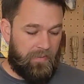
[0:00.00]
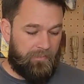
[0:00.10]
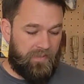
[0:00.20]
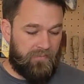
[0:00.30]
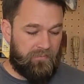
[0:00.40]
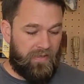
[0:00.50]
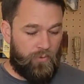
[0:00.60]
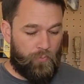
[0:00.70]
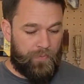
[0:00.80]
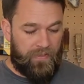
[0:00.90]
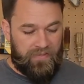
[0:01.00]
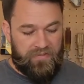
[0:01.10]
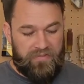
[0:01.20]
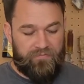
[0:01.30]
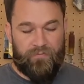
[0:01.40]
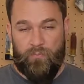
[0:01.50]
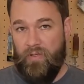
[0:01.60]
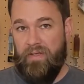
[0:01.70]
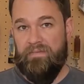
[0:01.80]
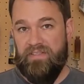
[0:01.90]
In my opinion, from
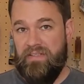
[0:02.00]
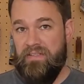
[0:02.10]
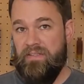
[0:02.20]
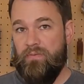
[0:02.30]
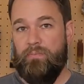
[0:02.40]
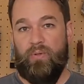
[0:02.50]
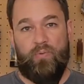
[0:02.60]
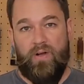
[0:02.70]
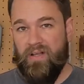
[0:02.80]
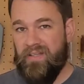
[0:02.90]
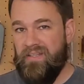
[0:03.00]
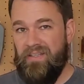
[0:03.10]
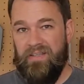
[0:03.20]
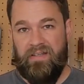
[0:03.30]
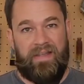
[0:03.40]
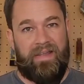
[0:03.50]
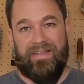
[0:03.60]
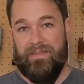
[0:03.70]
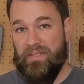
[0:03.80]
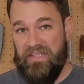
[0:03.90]
what I've seen, the Milwaukee
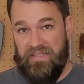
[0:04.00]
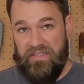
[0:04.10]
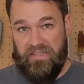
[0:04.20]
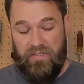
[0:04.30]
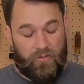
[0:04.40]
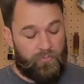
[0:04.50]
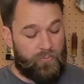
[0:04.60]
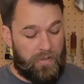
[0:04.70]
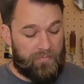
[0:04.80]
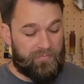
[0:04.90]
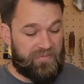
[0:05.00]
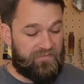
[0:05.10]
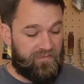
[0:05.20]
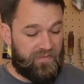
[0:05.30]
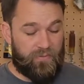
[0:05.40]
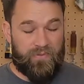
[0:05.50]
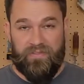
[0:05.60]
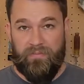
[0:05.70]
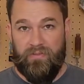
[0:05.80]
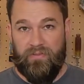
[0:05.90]
and the Makita are probably very
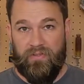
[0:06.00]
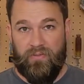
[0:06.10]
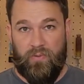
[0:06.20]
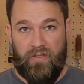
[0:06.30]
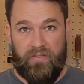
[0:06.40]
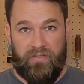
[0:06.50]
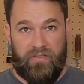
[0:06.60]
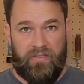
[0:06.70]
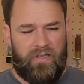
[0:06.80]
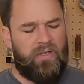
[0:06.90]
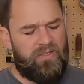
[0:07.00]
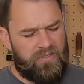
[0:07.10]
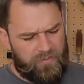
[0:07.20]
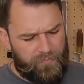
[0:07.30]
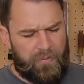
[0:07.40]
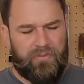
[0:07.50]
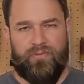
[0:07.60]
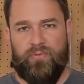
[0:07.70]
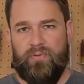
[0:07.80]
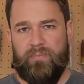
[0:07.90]
similar in quality. You could probably
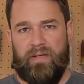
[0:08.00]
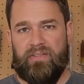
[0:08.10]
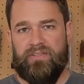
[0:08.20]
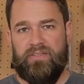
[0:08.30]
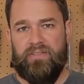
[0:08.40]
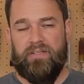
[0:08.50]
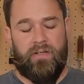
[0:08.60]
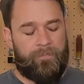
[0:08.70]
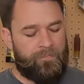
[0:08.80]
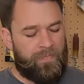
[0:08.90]
throw the Bosch in there.